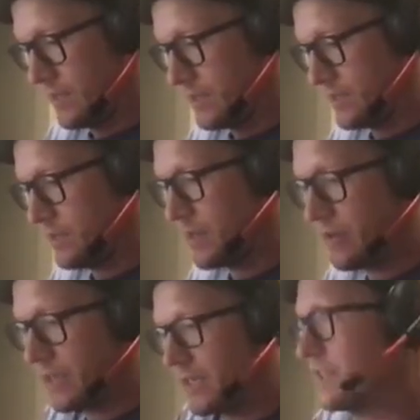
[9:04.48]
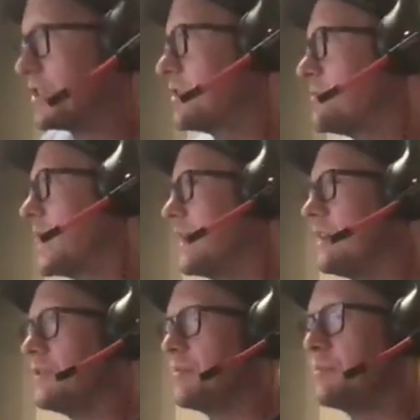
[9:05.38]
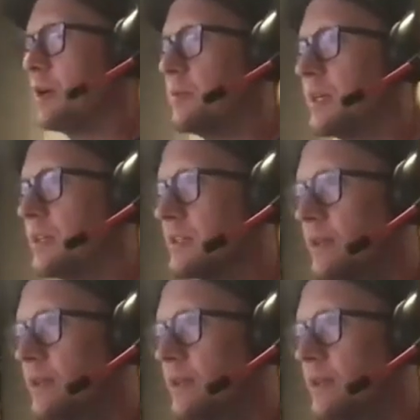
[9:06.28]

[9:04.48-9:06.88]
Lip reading: See, my recognition's bad even in Pyraminx.